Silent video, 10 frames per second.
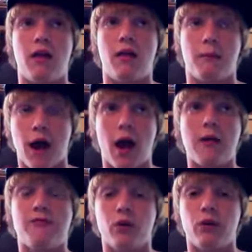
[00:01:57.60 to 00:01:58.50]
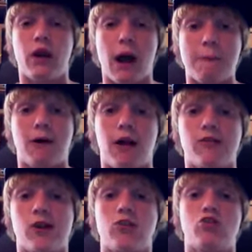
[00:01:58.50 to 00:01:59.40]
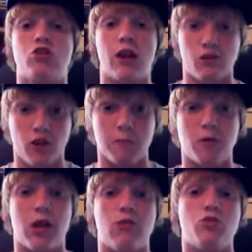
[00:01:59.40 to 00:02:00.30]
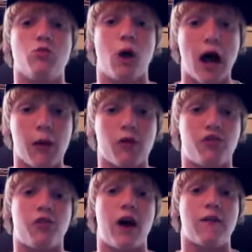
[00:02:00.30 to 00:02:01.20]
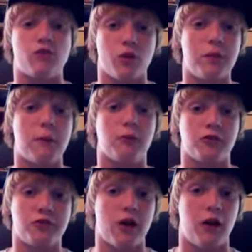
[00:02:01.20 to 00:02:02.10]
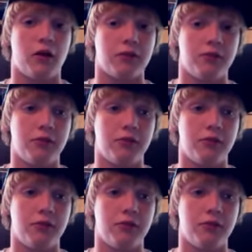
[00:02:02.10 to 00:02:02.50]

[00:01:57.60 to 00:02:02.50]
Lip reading: my iPhone and iPod Touch is updated to iOS 5, so I'm able to tell,